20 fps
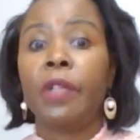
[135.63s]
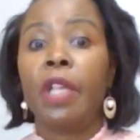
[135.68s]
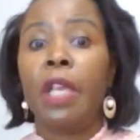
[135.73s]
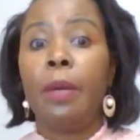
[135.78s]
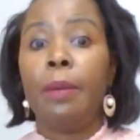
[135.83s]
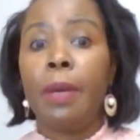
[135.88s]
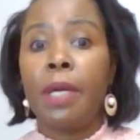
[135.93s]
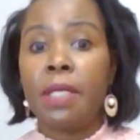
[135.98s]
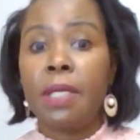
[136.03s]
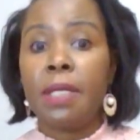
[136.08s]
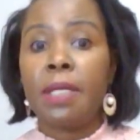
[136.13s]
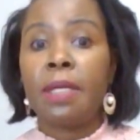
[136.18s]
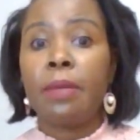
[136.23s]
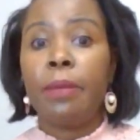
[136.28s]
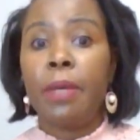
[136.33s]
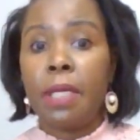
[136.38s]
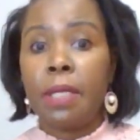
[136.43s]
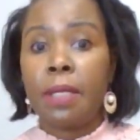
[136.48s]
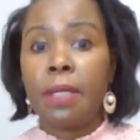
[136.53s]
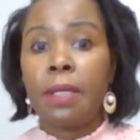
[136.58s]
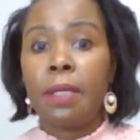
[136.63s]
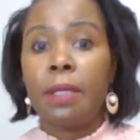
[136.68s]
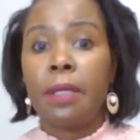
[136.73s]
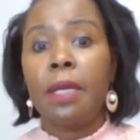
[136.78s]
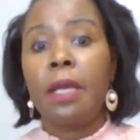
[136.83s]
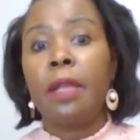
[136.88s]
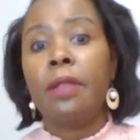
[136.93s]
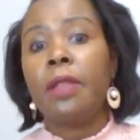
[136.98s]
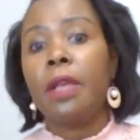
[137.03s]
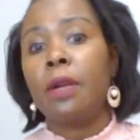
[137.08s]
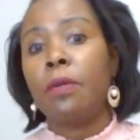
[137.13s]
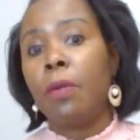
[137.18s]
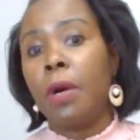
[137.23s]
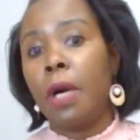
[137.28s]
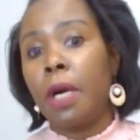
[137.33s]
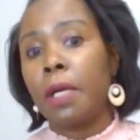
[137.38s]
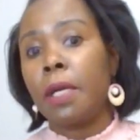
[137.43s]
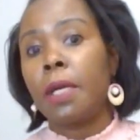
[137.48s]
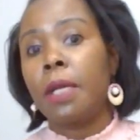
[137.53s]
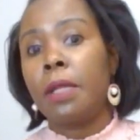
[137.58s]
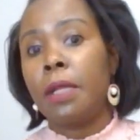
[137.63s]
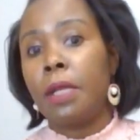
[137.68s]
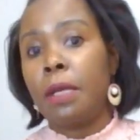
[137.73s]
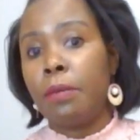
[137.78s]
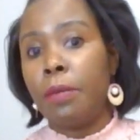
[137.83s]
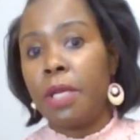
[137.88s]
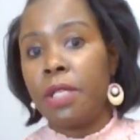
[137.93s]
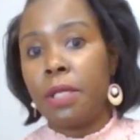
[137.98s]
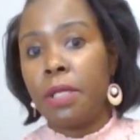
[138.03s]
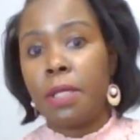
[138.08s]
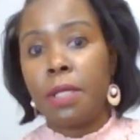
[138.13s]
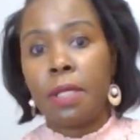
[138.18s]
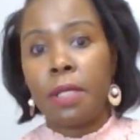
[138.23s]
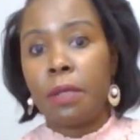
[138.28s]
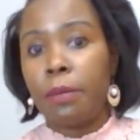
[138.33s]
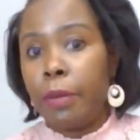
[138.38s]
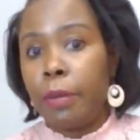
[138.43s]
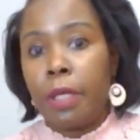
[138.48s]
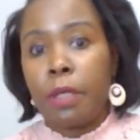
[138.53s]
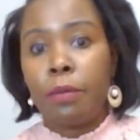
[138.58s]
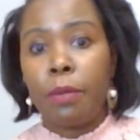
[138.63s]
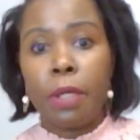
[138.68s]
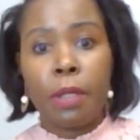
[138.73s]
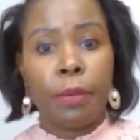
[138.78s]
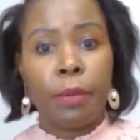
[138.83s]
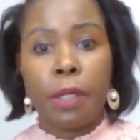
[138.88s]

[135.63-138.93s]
emergency medicine and then work in the emergency department.